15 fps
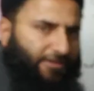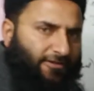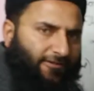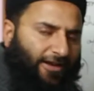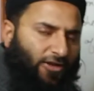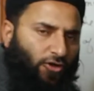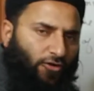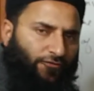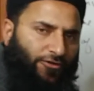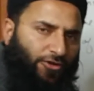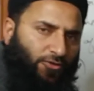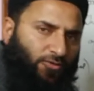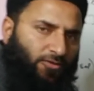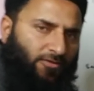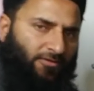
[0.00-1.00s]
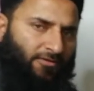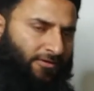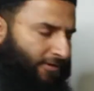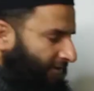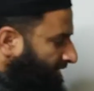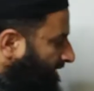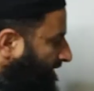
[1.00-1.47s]
the value of U.
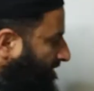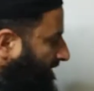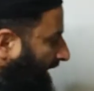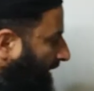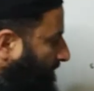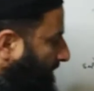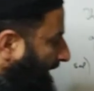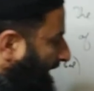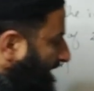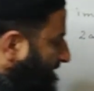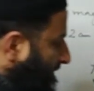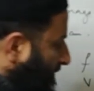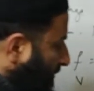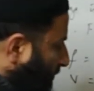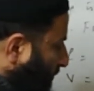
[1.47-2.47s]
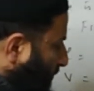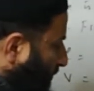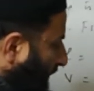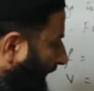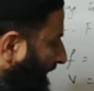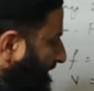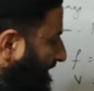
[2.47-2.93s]
We have placed
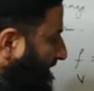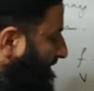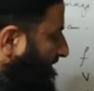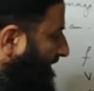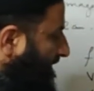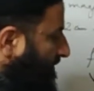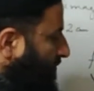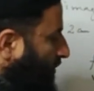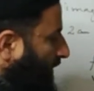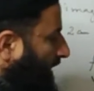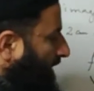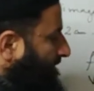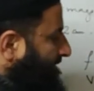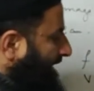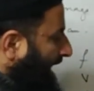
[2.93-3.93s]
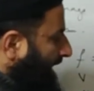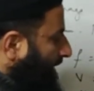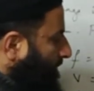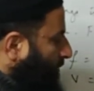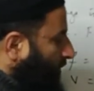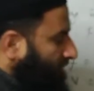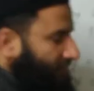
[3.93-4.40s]
U at a distance of
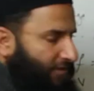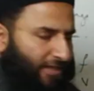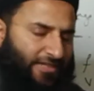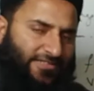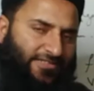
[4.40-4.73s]
10 upon 3